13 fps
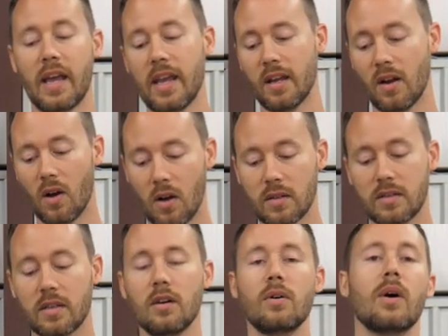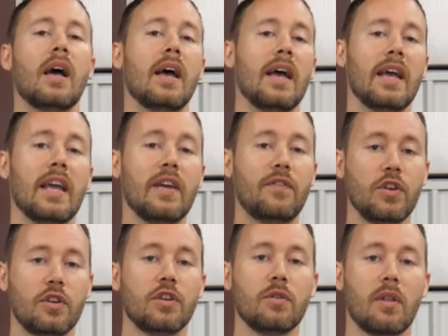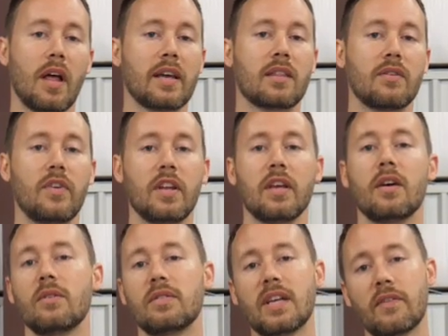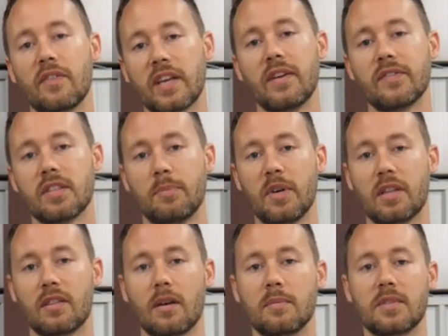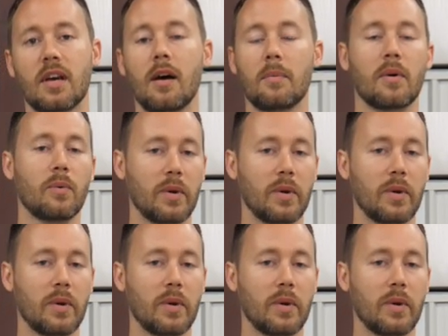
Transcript: And also, if you do like the video, definitely give us a big thumbs up.